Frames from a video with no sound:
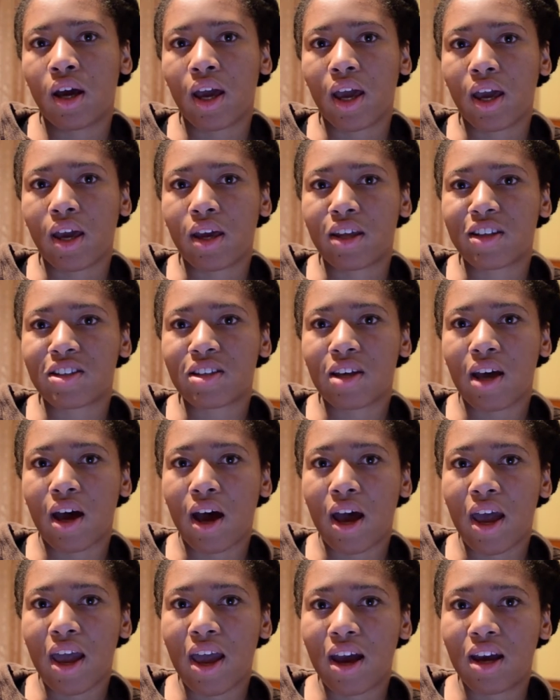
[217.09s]
and
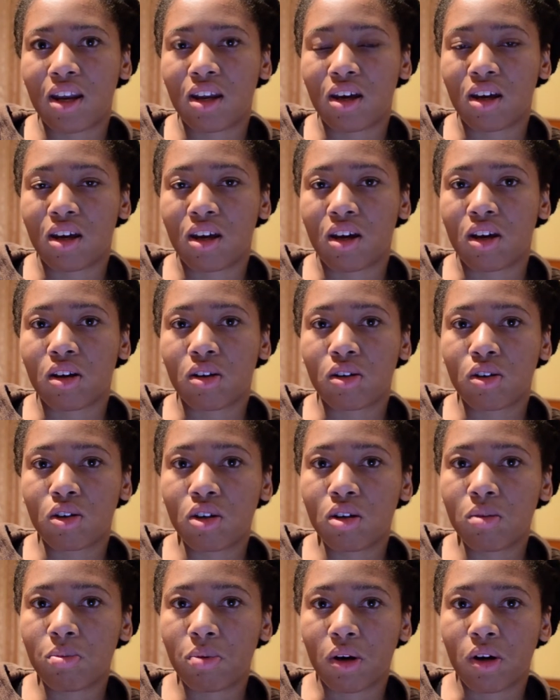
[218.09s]
I had a
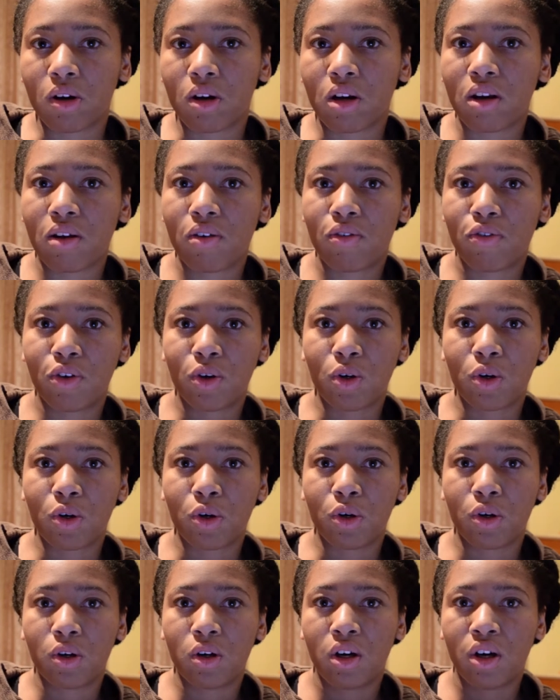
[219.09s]
coupon
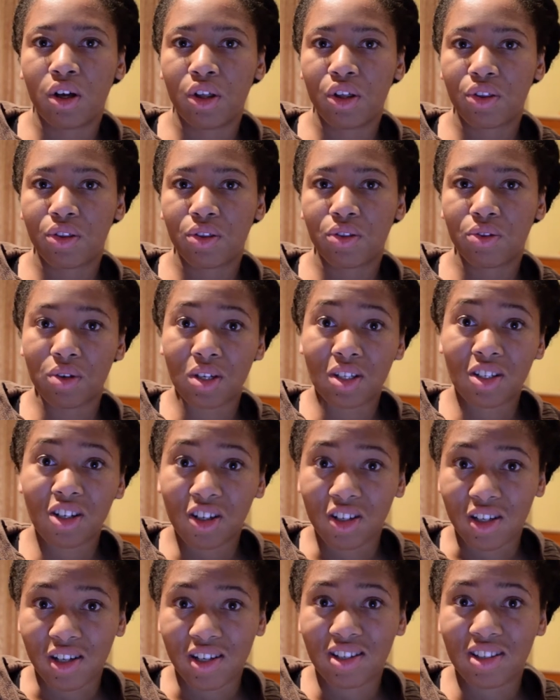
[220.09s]
for three
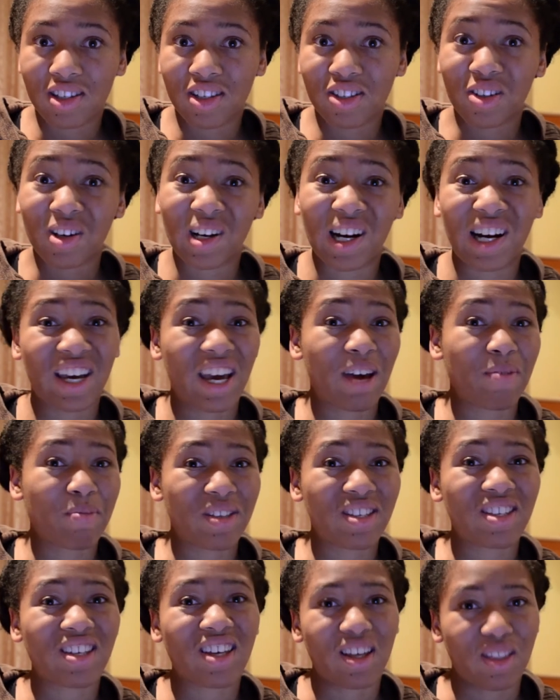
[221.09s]
dollars, so I
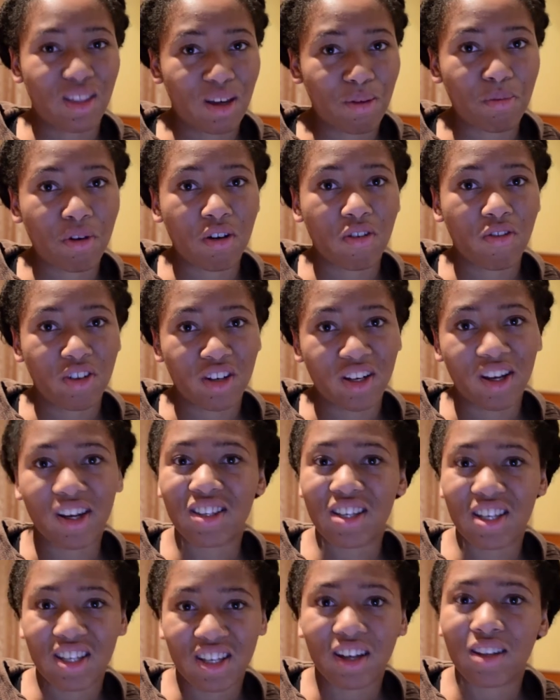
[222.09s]
happened to get that book for
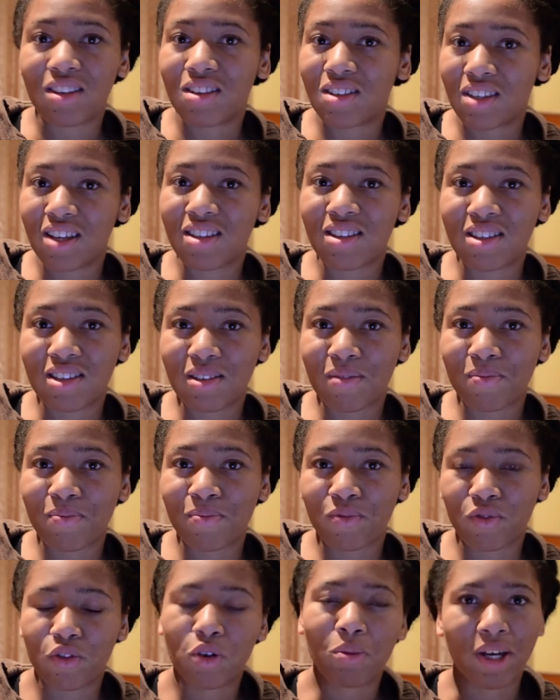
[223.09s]
ninety nine cents
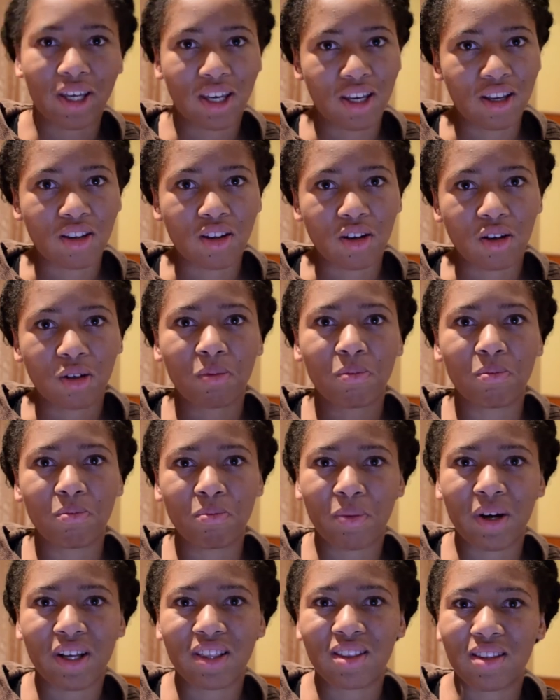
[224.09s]
for my Kindle,
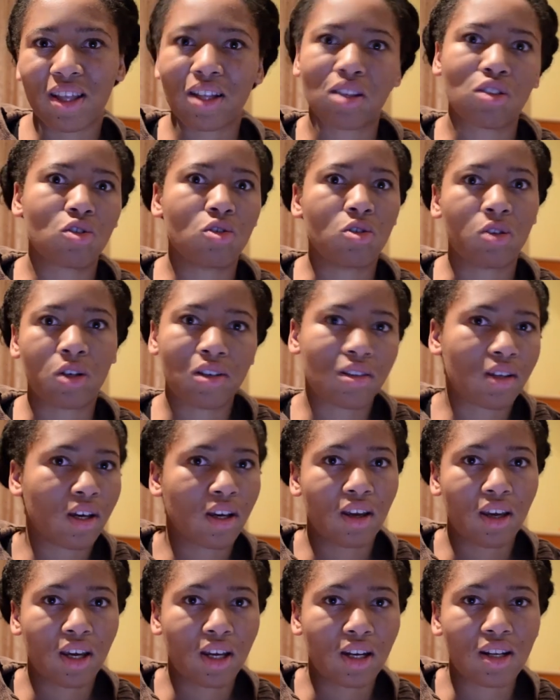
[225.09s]
but that's cool because I
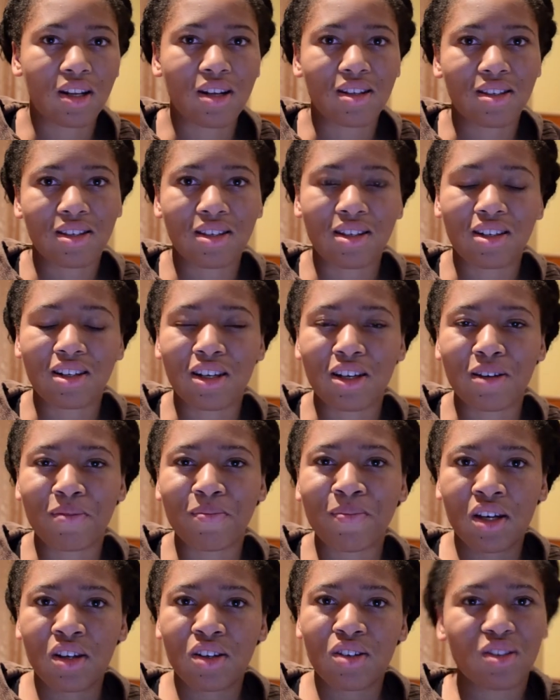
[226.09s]
can get it instantly.
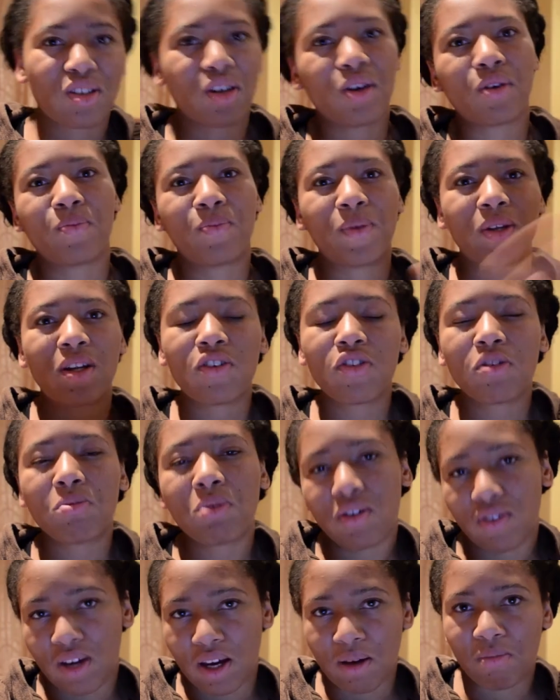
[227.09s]
So, enough of
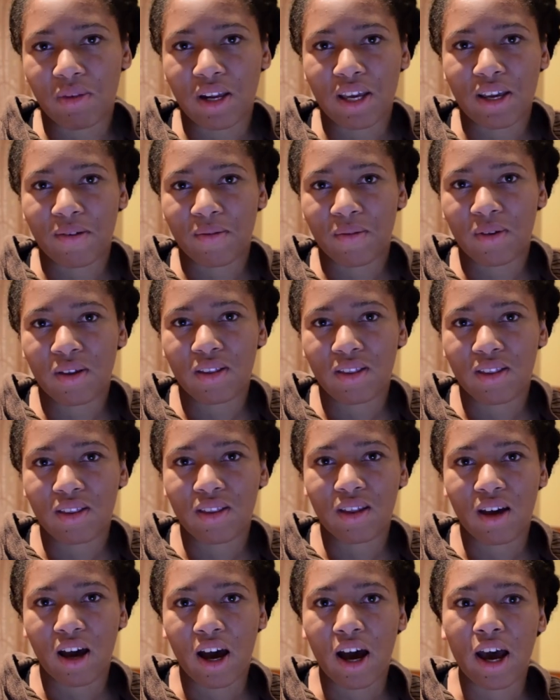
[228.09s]
me rambling.
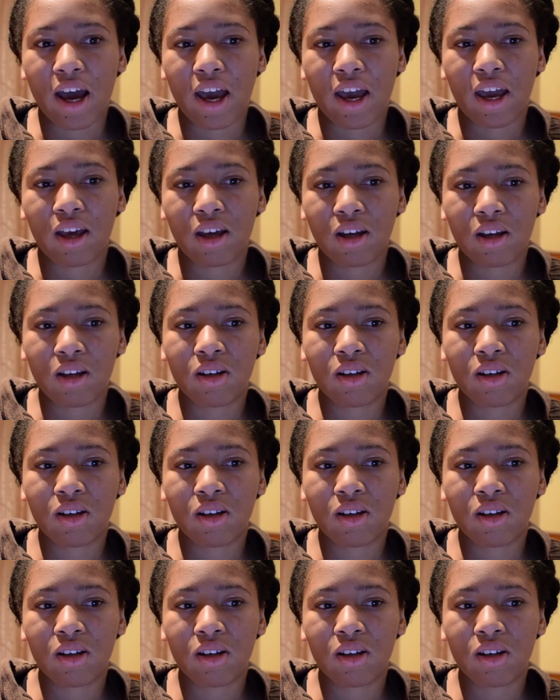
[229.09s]
I,